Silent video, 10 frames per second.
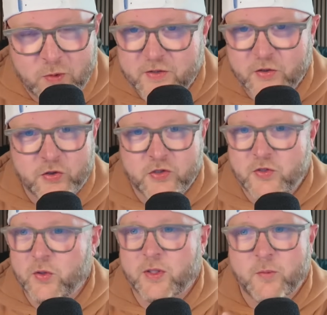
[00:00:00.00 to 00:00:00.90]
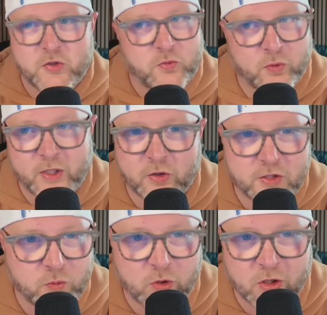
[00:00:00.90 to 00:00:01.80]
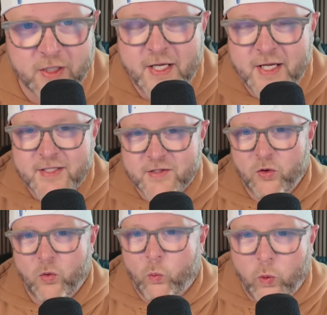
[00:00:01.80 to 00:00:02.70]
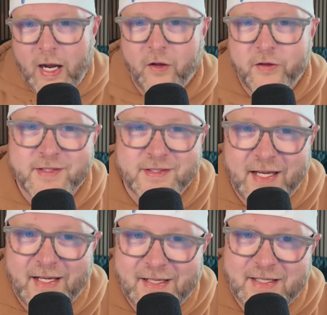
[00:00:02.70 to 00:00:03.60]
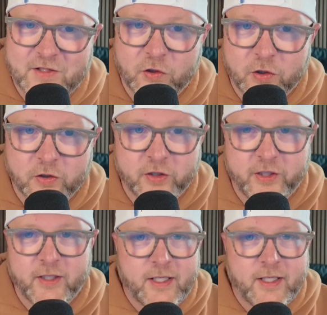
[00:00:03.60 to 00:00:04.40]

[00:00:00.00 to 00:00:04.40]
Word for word: researchers doing the most rigorous work. So while this data is early,